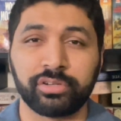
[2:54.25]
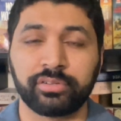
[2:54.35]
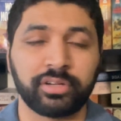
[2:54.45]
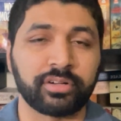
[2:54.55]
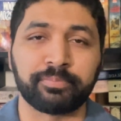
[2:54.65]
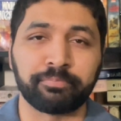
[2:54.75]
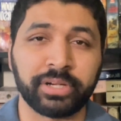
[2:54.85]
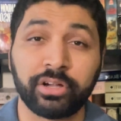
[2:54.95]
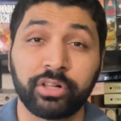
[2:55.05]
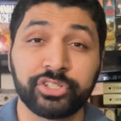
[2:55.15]

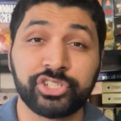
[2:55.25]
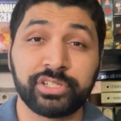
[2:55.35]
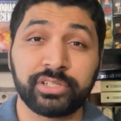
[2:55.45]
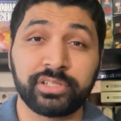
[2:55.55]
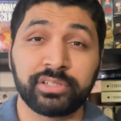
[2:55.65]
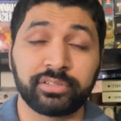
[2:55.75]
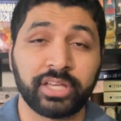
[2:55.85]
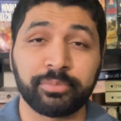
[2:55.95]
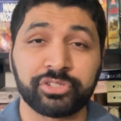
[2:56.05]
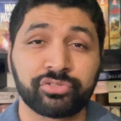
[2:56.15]
biology,
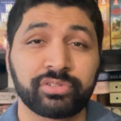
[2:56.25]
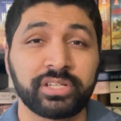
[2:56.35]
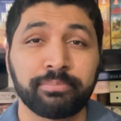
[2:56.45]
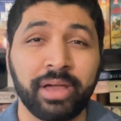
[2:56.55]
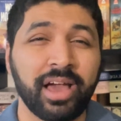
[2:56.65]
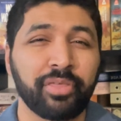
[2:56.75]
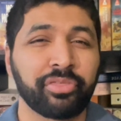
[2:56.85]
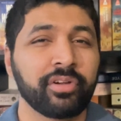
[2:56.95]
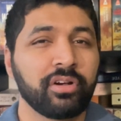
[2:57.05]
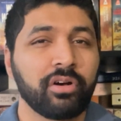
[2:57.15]
chemistry, math,
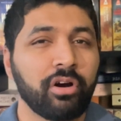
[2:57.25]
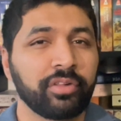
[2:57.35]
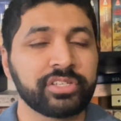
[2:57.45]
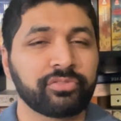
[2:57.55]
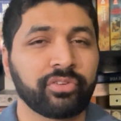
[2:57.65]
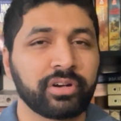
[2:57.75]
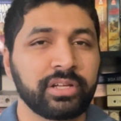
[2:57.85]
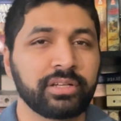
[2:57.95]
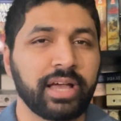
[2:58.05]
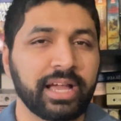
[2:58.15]
all these
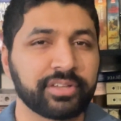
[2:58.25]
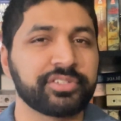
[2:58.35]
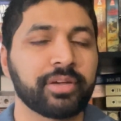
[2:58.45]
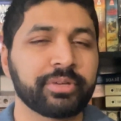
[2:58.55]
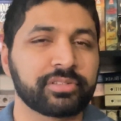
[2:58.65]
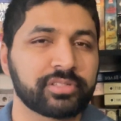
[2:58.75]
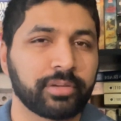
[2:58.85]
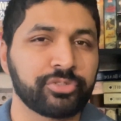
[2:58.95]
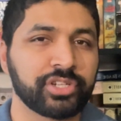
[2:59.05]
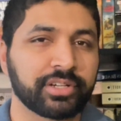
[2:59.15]
very academic
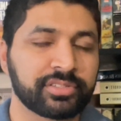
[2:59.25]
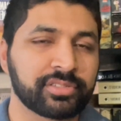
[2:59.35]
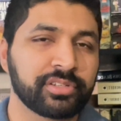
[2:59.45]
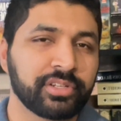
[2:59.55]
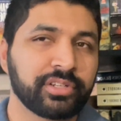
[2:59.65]
subjects,